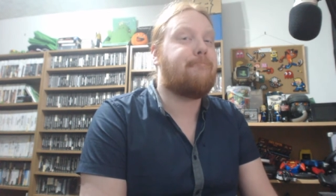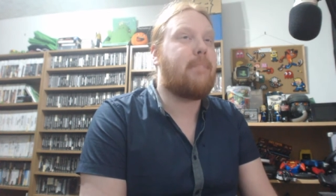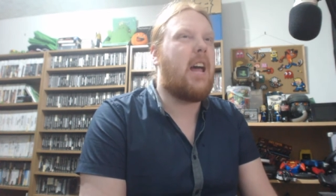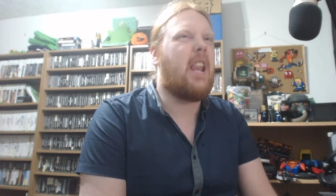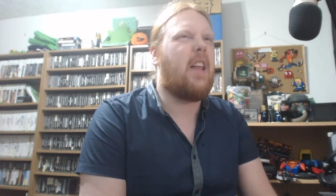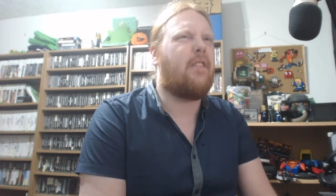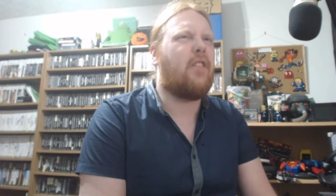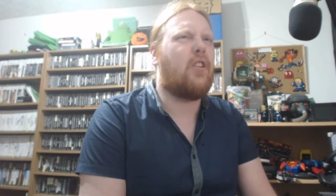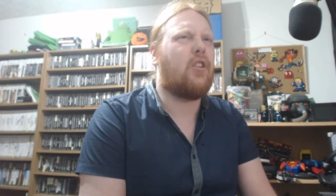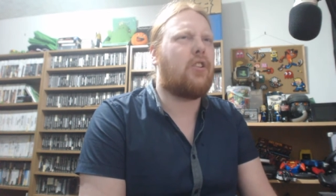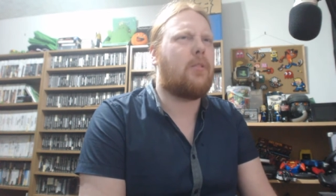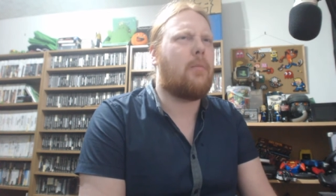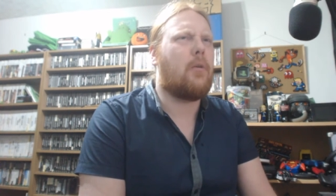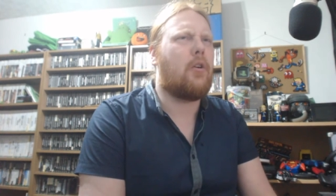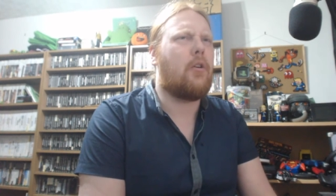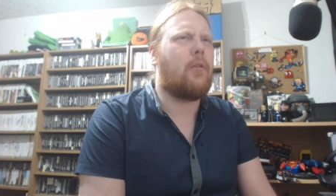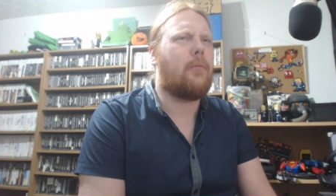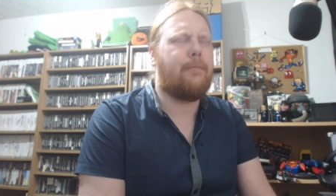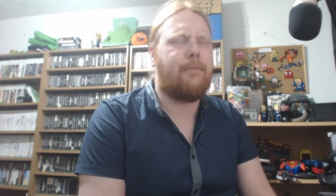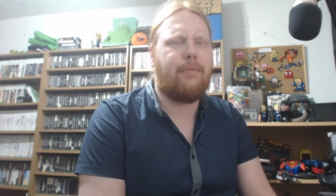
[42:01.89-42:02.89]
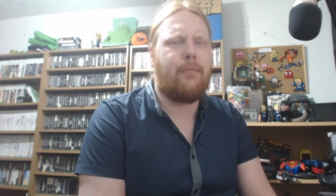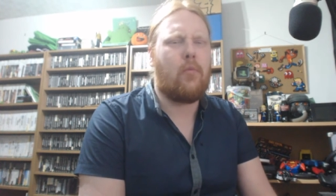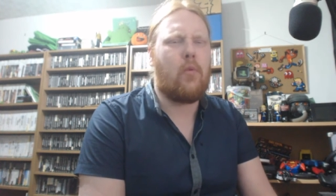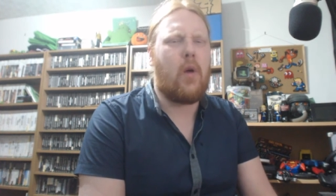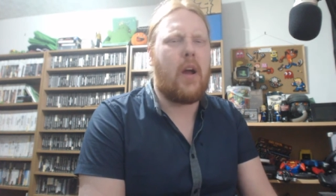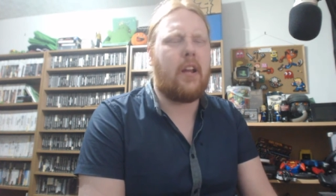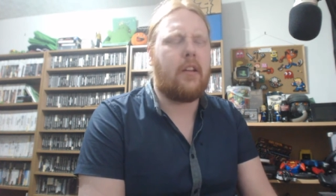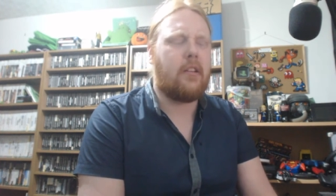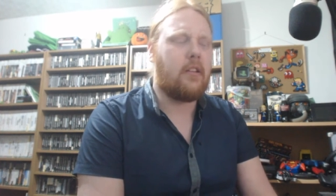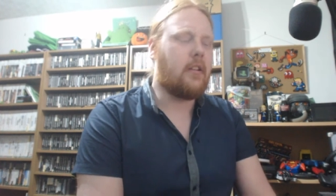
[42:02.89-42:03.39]
I'll have a look tomorrow.
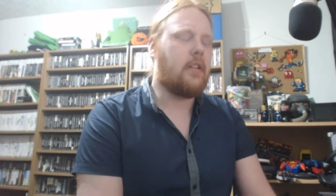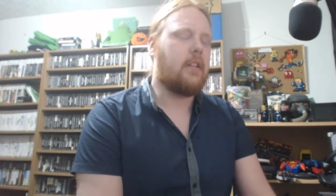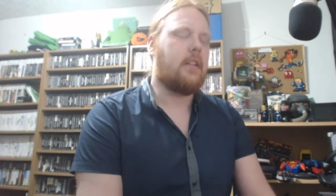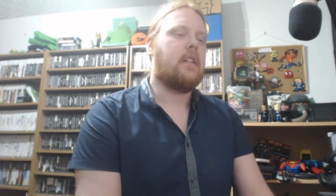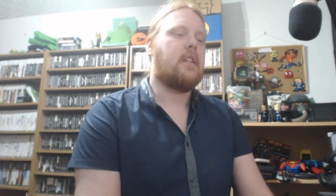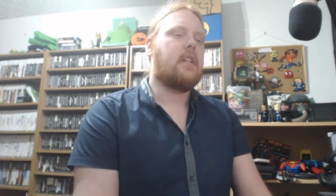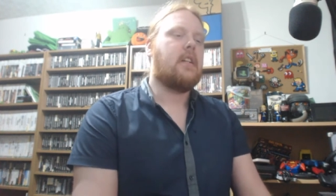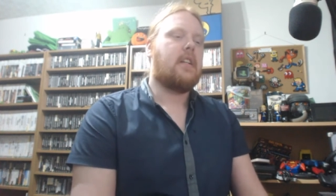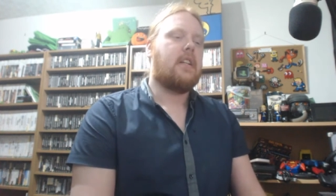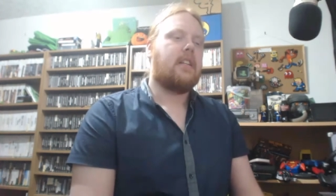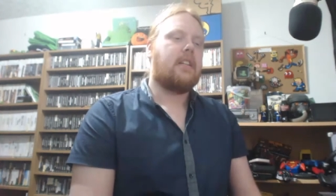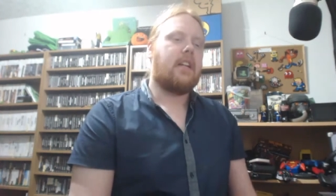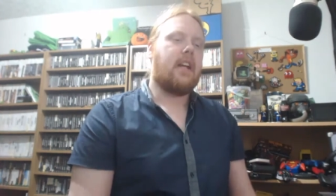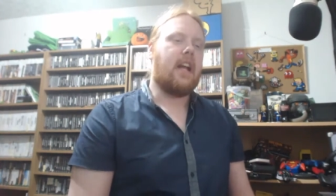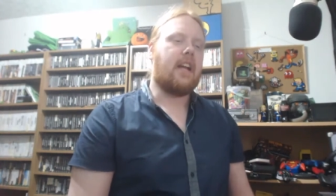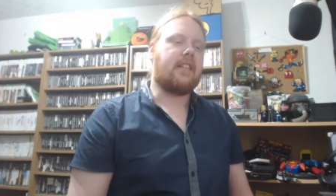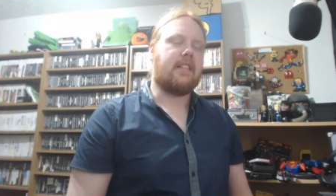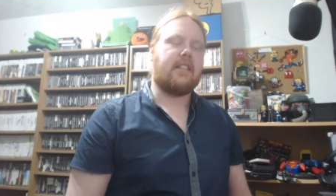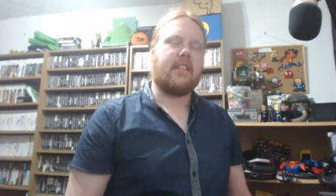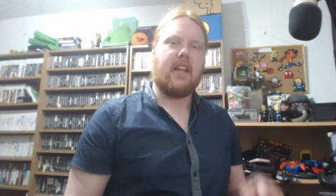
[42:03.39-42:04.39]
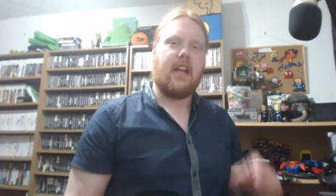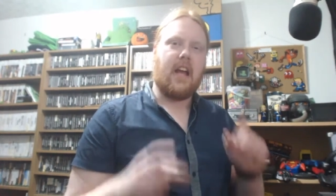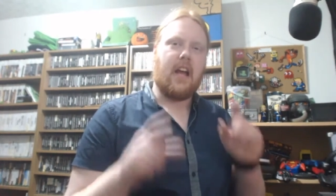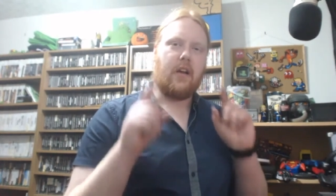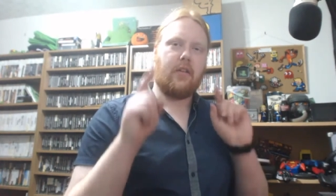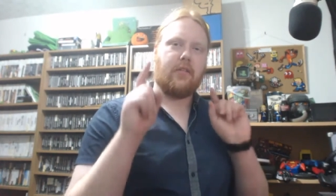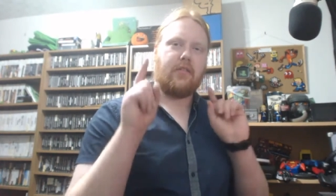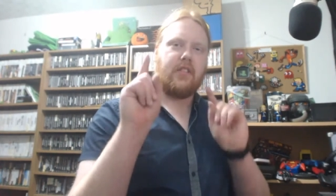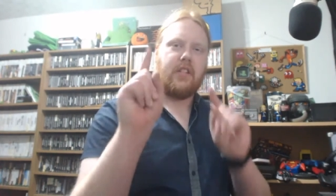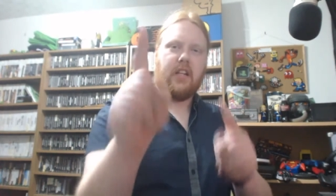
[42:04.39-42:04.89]
Why not? So yes,
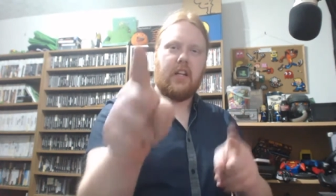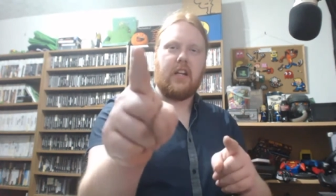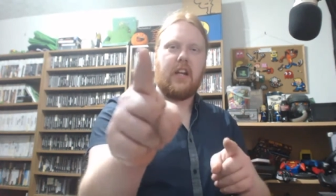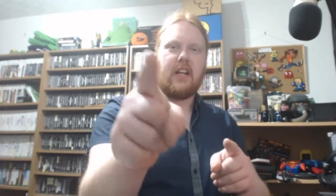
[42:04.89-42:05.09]
I'll see you